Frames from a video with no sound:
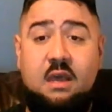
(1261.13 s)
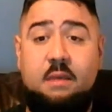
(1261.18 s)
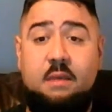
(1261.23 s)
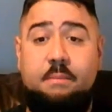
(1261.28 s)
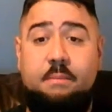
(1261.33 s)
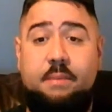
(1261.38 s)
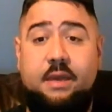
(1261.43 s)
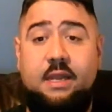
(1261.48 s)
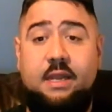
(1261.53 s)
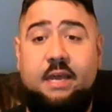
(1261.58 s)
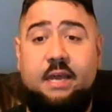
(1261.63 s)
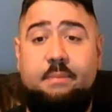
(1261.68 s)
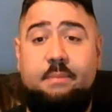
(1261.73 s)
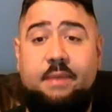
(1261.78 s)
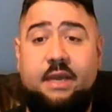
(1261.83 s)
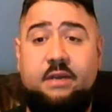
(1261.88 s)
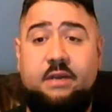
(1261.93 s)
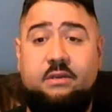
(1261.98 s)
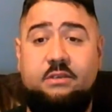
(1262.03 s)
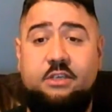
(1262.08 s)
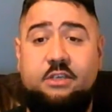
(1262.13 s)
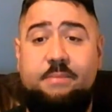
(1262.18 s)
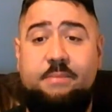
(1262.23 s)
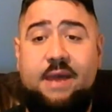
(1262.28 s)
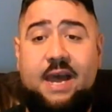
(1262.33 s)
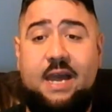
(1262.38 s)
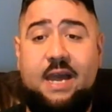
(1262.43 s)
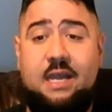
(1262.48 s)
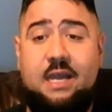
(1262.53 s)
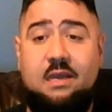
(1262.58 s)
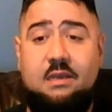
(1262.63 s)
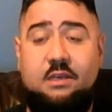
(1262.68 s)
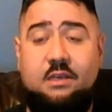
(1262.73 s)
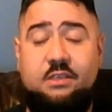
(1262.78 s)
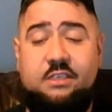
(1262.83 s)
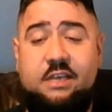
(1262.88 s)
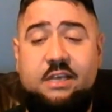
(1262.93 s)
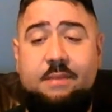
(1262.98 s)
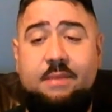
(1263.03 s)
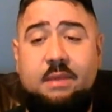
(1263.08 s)
Pinhead Pickles, you're back. You
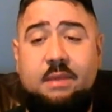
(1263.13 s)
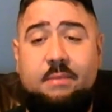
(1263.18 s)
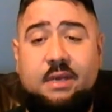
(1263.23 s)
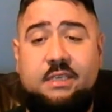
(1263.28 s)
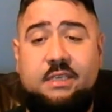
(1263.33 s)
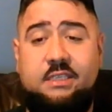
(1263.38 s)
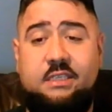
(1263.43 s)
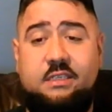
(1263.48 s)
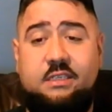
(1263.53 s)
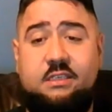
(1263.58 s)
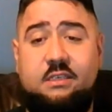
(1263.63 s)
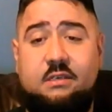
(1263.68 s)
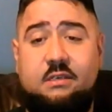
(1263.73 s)
sent me a message.